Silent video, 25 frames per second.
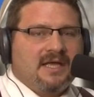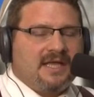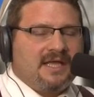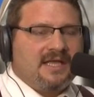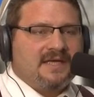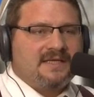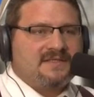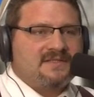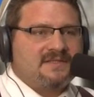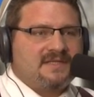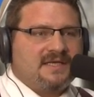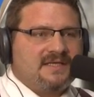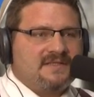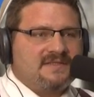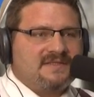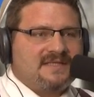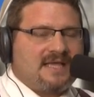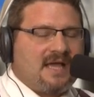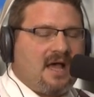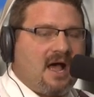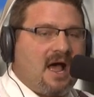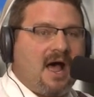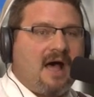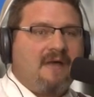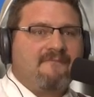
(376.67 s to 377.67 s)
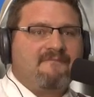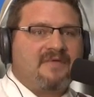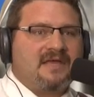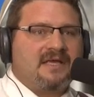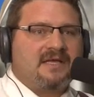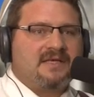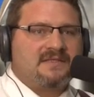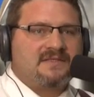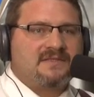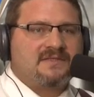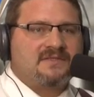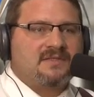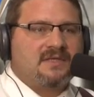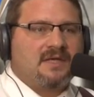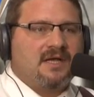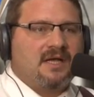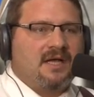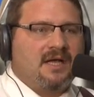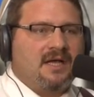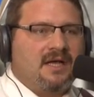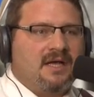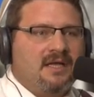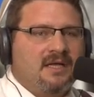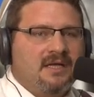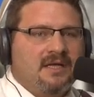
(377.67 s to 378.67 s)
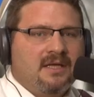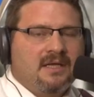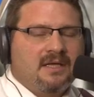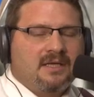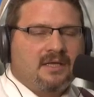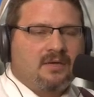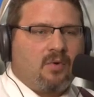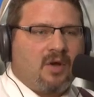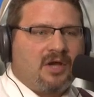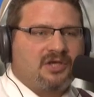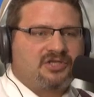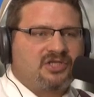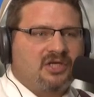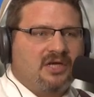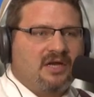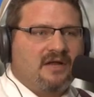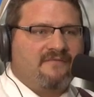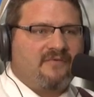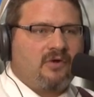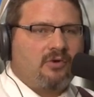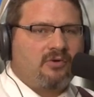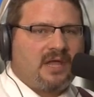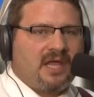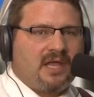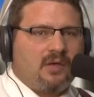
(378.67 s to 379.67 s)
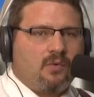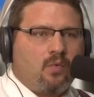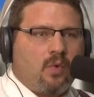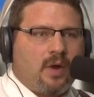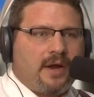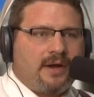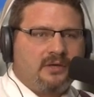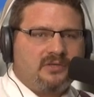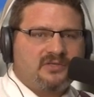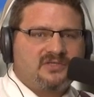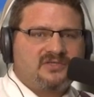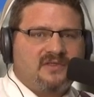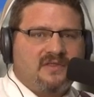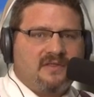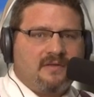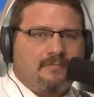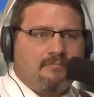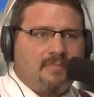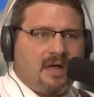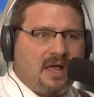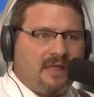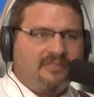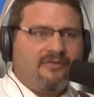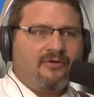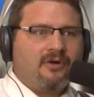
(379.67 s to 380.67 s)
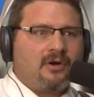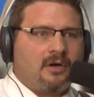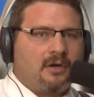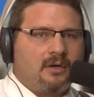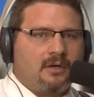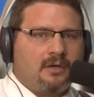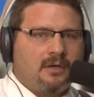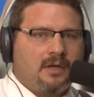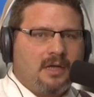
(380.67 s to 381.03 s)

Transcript: is is the obvious uh, question of okay, where's the mother?